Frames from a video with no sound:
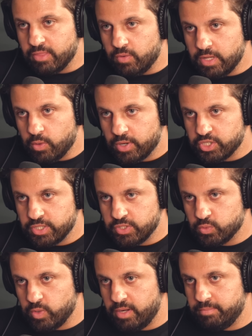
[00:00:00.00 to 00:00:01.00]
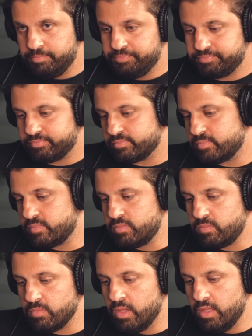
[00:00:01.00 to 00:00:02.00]
The only question is when. Yeah.
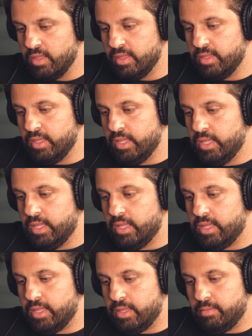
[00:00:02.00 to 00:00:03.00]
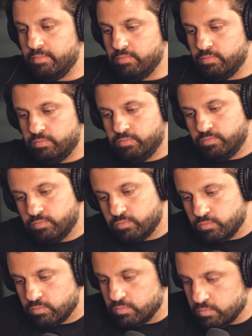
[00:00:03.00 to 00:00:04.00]
Um,
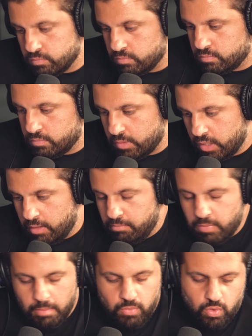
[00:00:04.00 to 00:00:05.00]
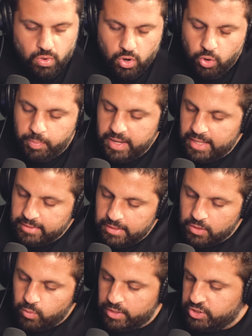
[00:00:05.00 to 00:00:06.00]
a, a more
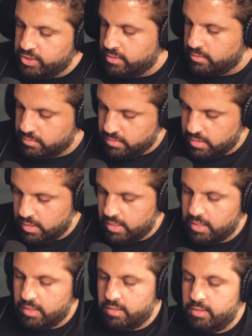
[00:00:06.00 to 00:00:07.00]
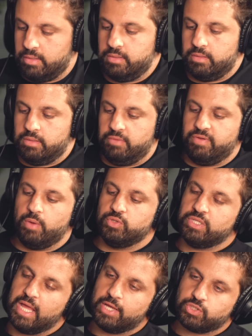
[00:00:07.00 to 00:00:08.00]
open-ended question. Uh, if I was
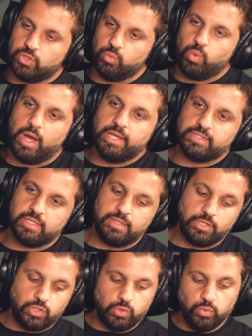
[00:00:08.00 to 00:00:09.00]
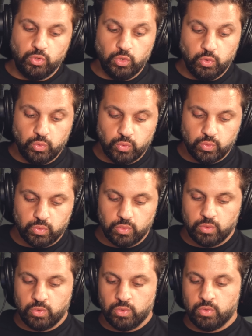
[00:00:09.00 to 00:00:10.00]
to ask you, why is it that you do
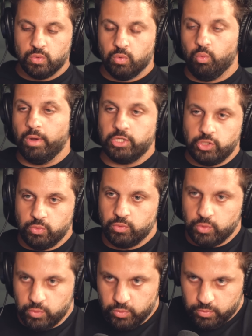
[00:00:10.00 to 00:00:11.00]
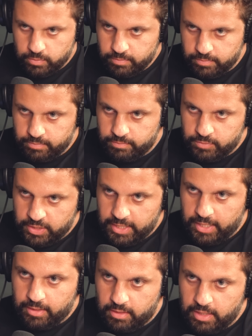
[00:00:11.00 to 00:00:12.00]
what you do?
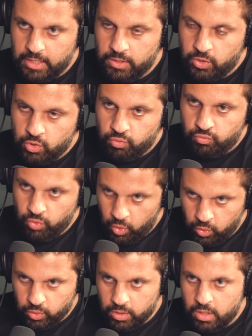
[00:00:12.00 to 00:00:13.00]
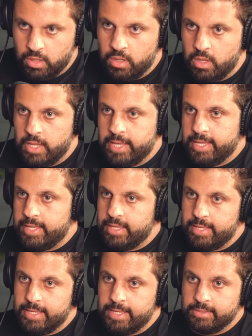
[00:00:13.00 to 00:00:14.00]
today in your role
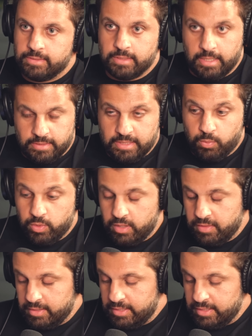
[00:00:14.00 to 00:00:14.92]
uh, as, as someone in the